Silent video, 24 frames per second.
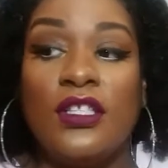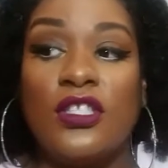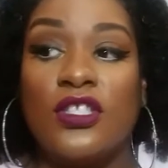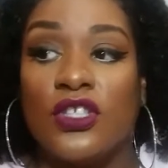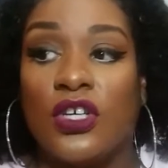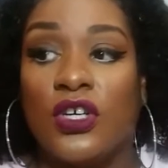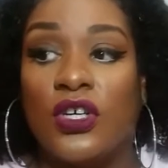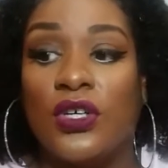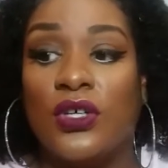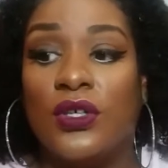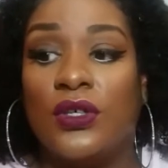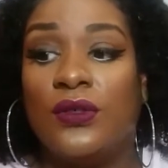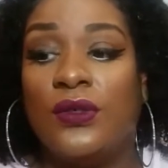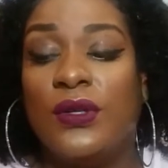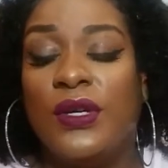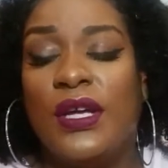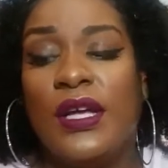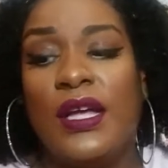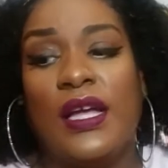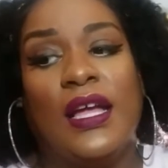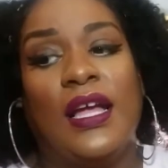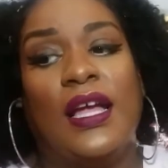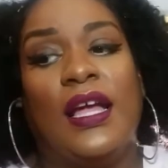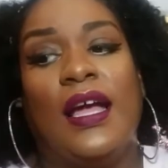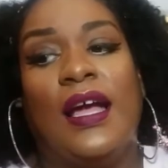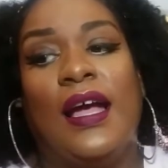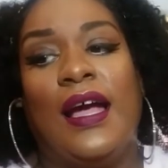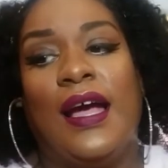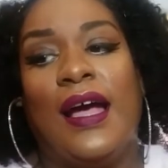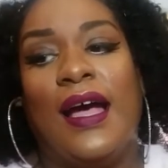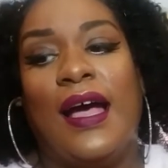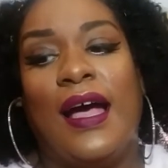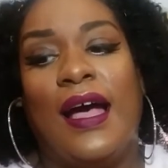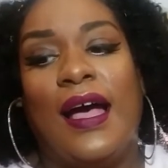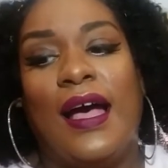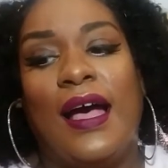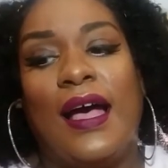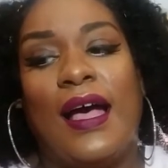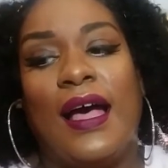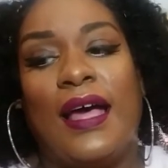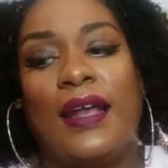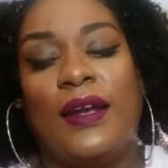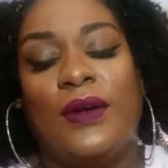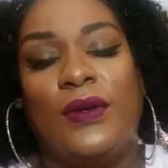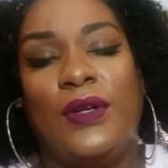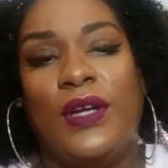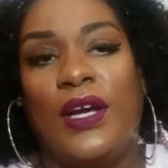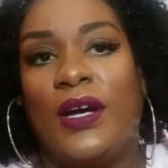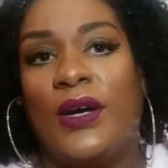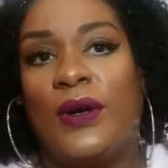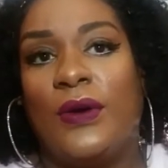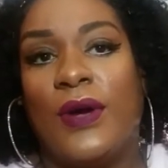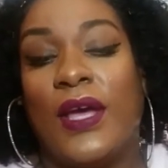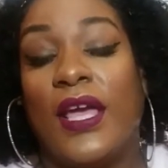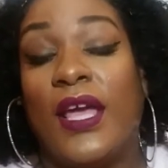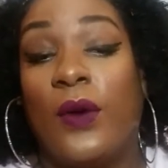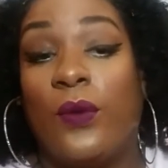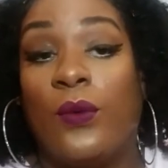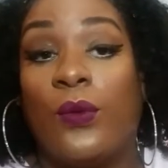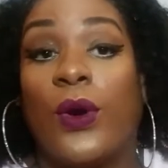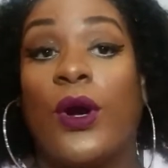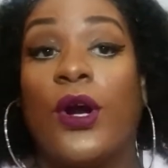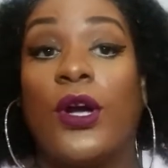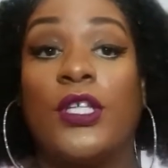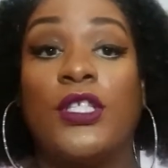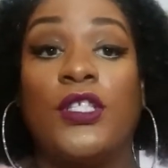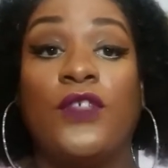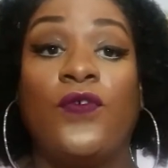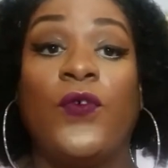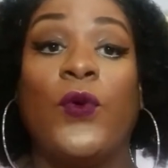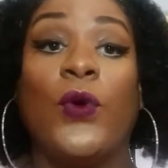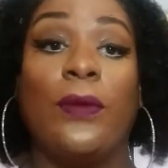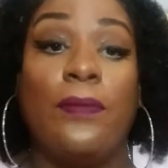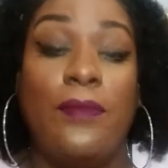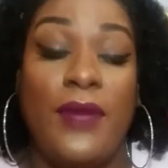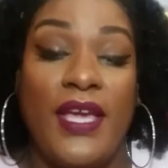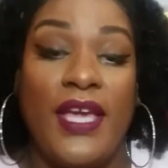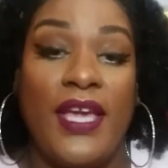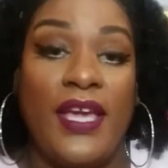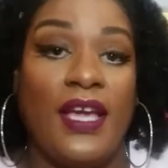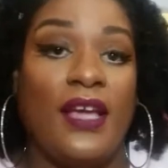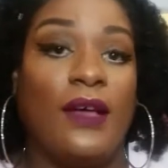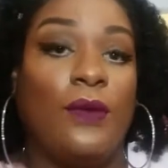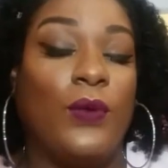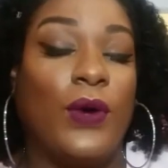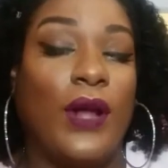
So I don't know. It works for me.